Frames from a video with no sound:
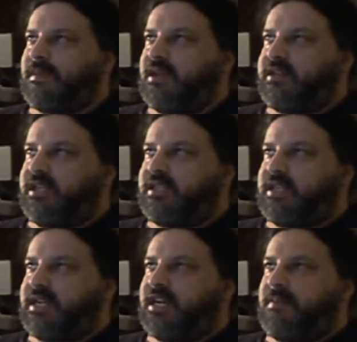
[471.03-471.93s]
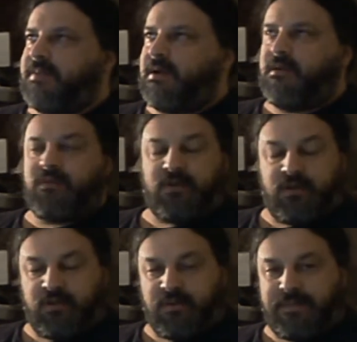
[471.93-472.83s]
she's thinking about,
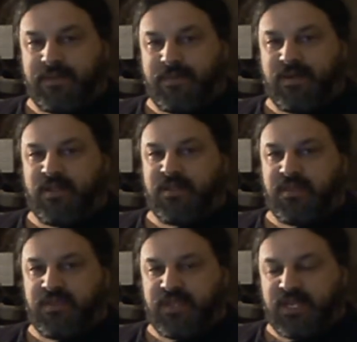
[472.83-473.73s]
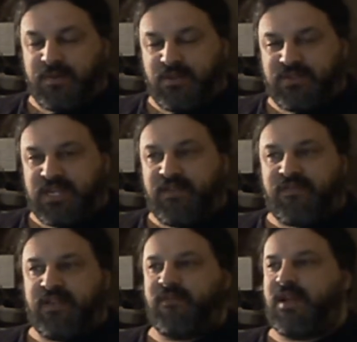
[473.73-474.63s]
in many ways, thinking about
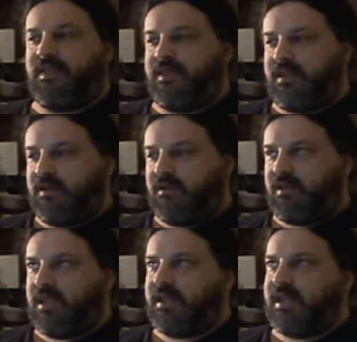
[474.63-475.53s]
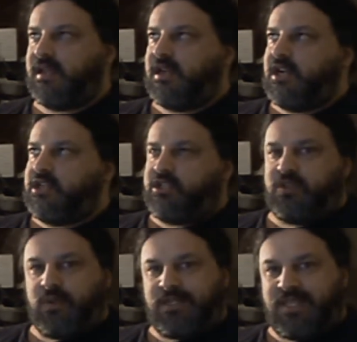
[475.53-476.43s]
safety rather than, you know, that she's
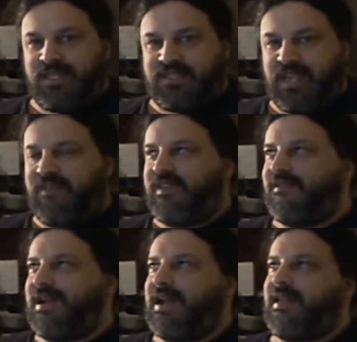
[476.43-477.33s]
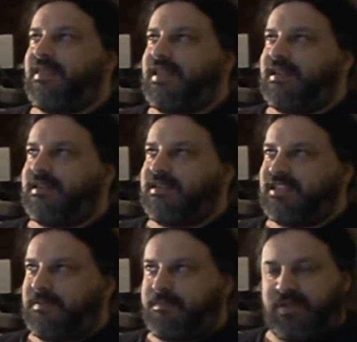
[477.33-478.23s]
doing things safely rather than
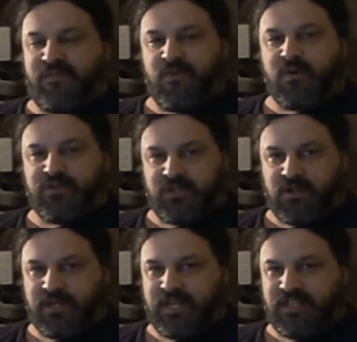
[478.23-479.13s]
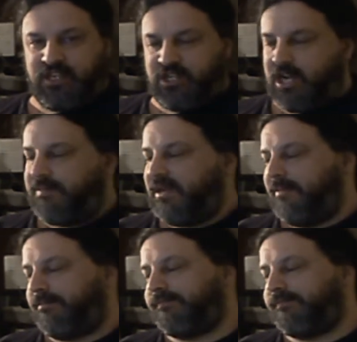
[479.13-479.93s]
simply focusing on getting the job done.